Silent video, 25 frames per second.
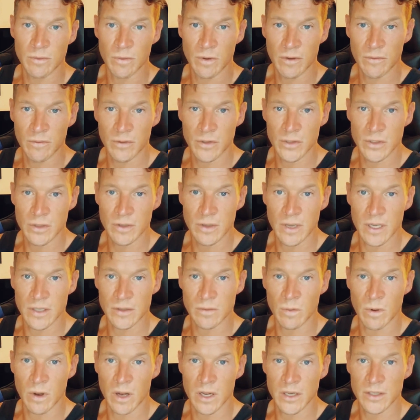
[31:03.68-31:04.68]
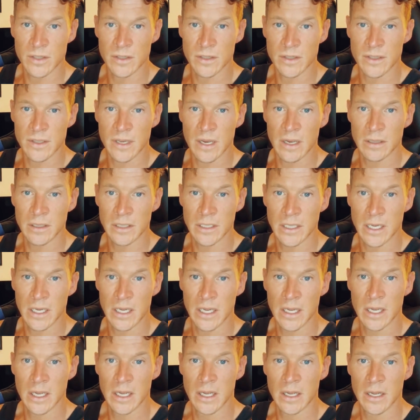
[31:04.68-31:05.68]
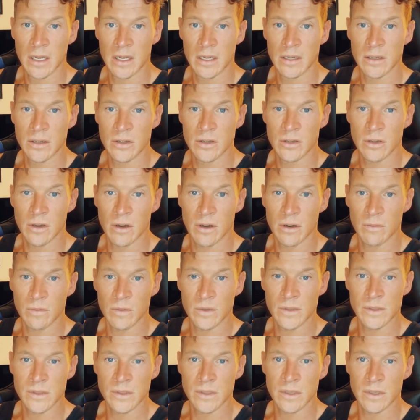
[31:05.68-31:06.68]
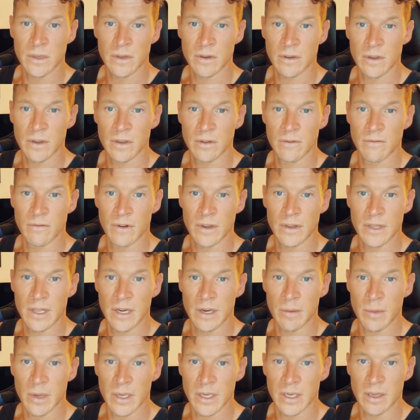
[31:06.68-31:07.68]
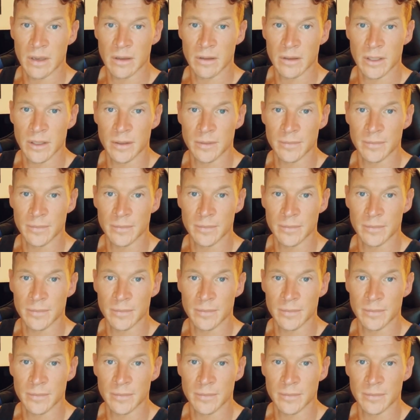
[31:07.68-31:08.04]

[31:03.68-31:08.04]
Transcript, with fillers: which you guys watched, Salem. Tishon was a good friend that I made down there.